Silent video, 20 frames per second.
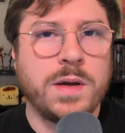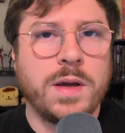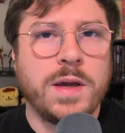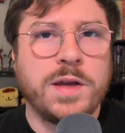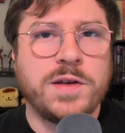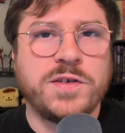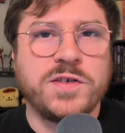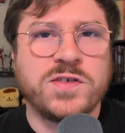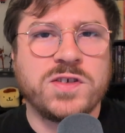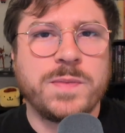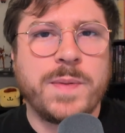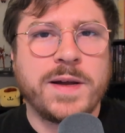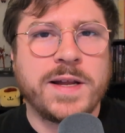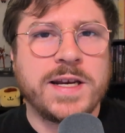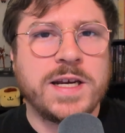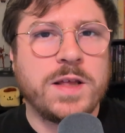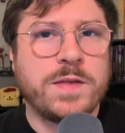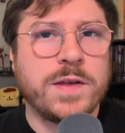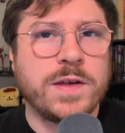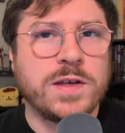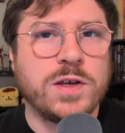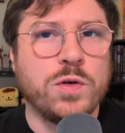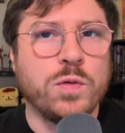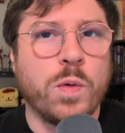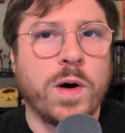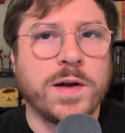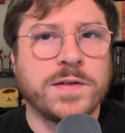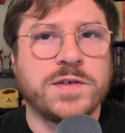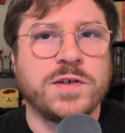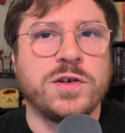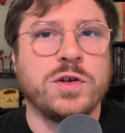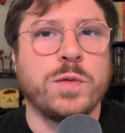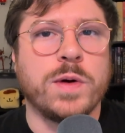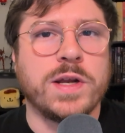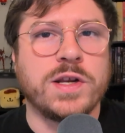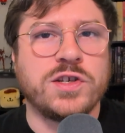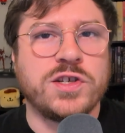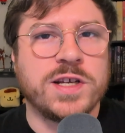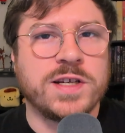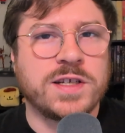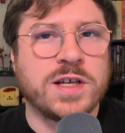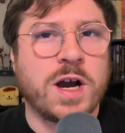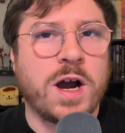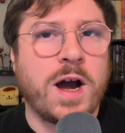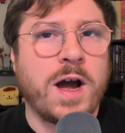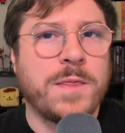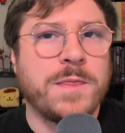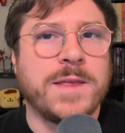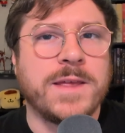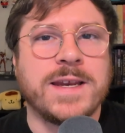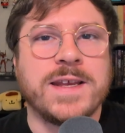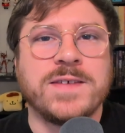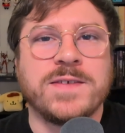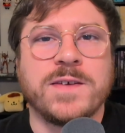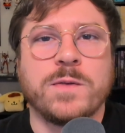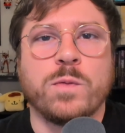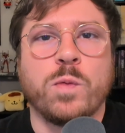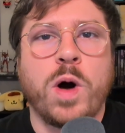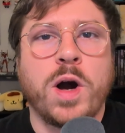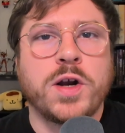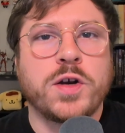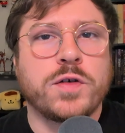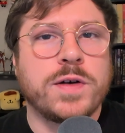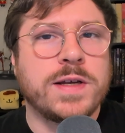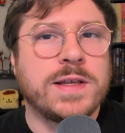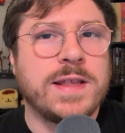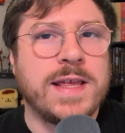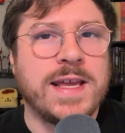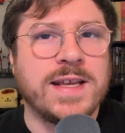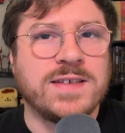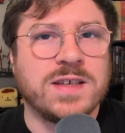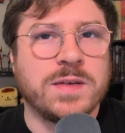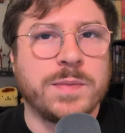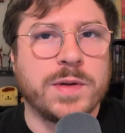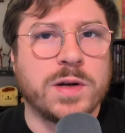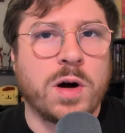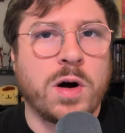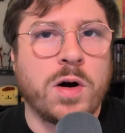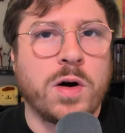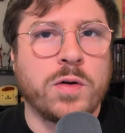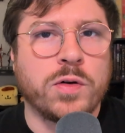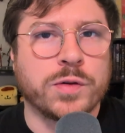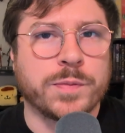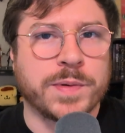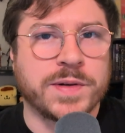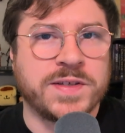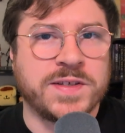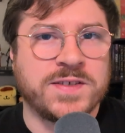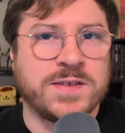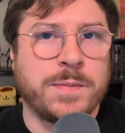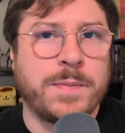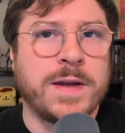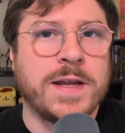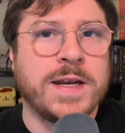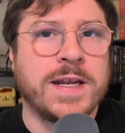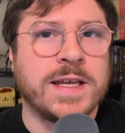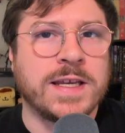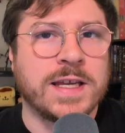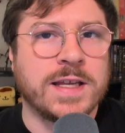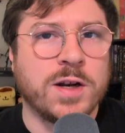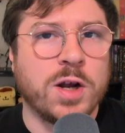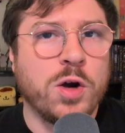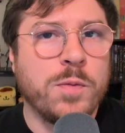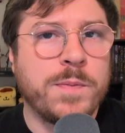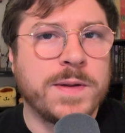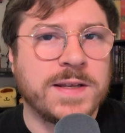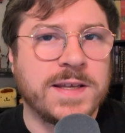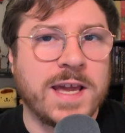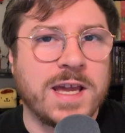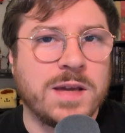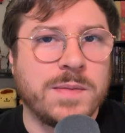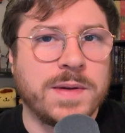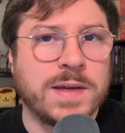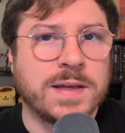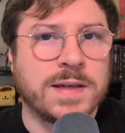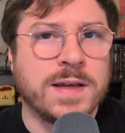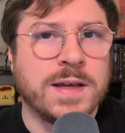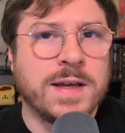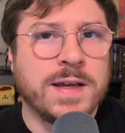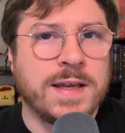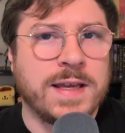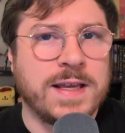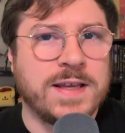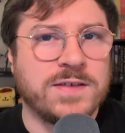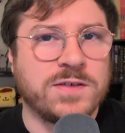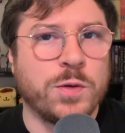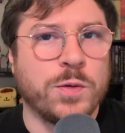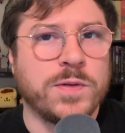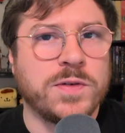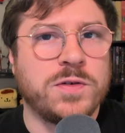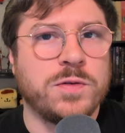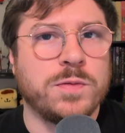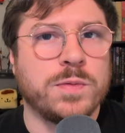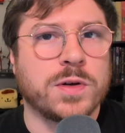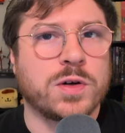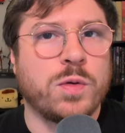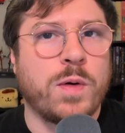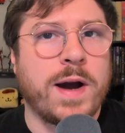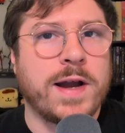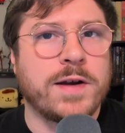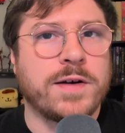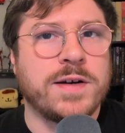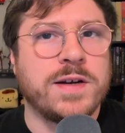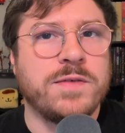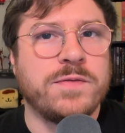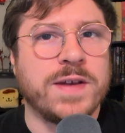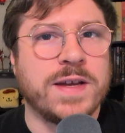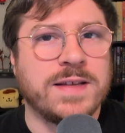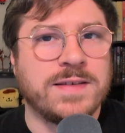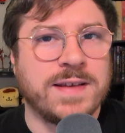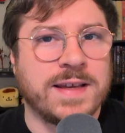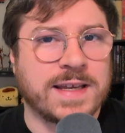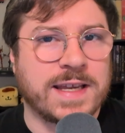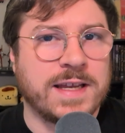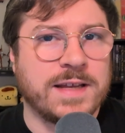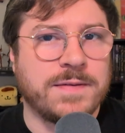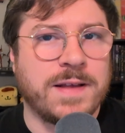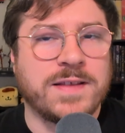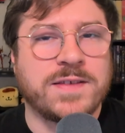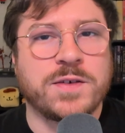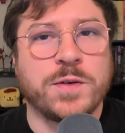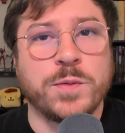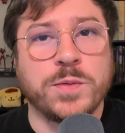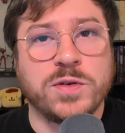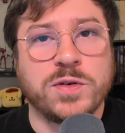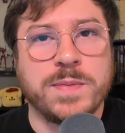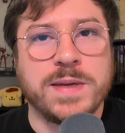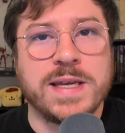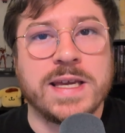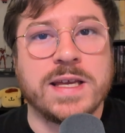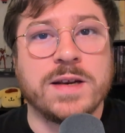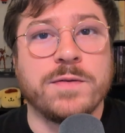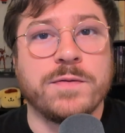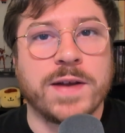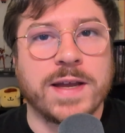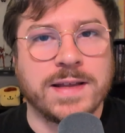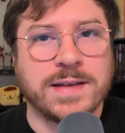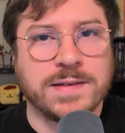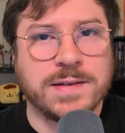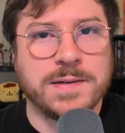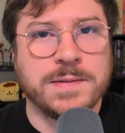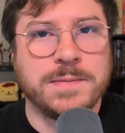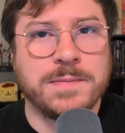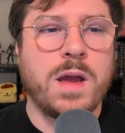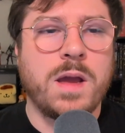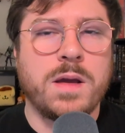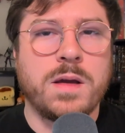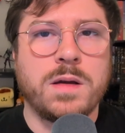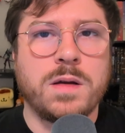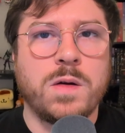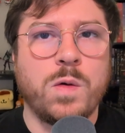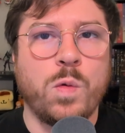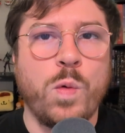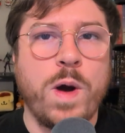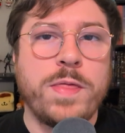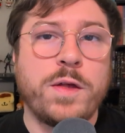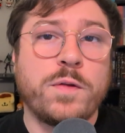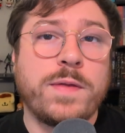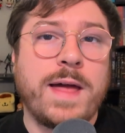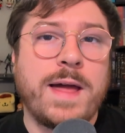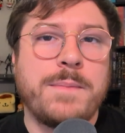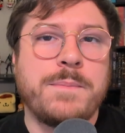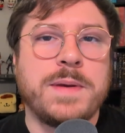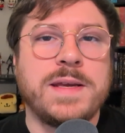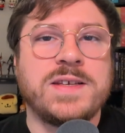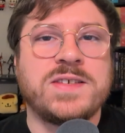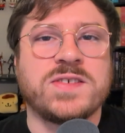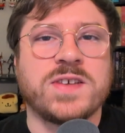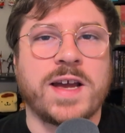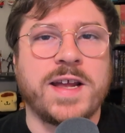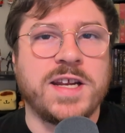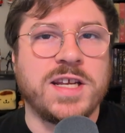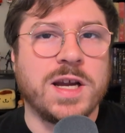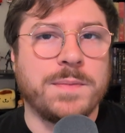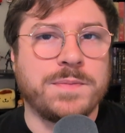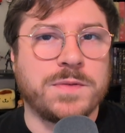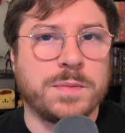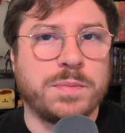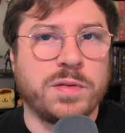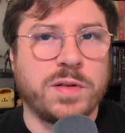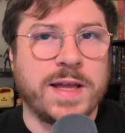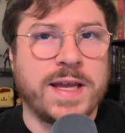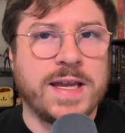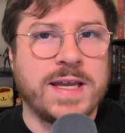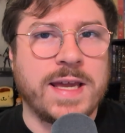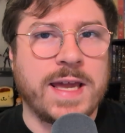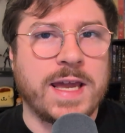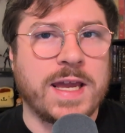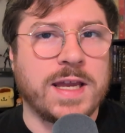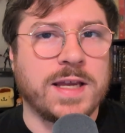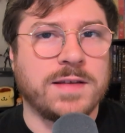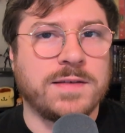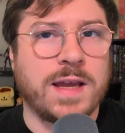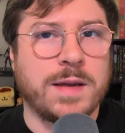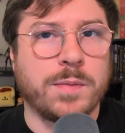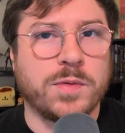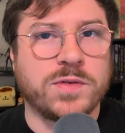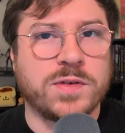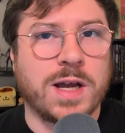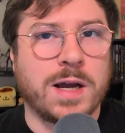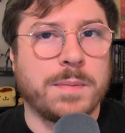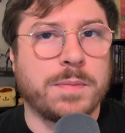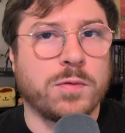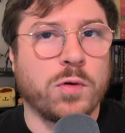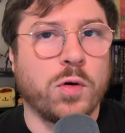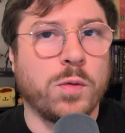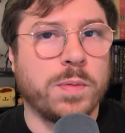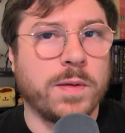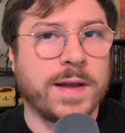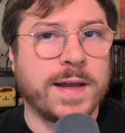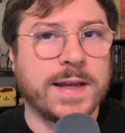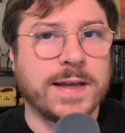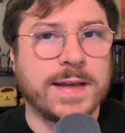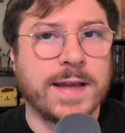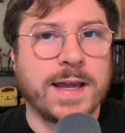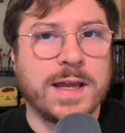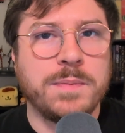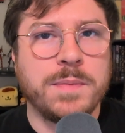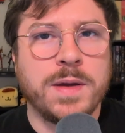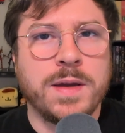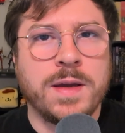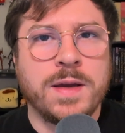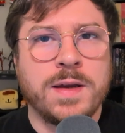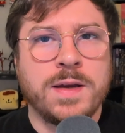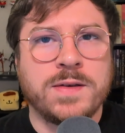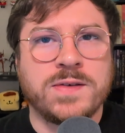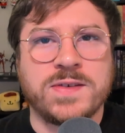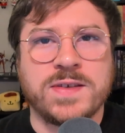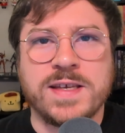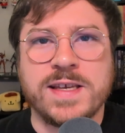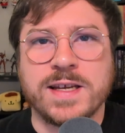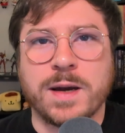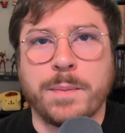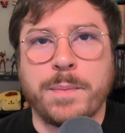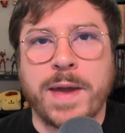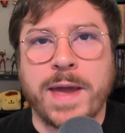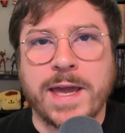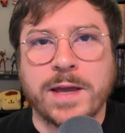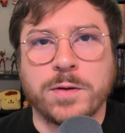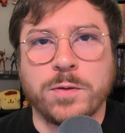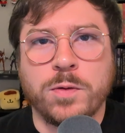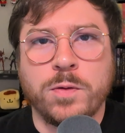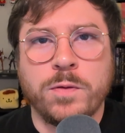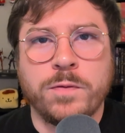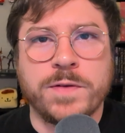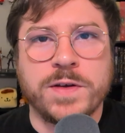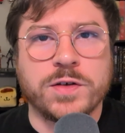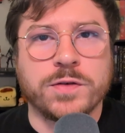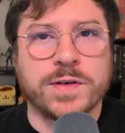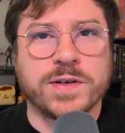Just about anything you want to do at Gen Con that isn't wandering the exhibit hall or participating in open gaming is going to require an event ticket. That's going to be an event. Whether that be signing up to play a tabletop role-playing game, seeing a panel featuring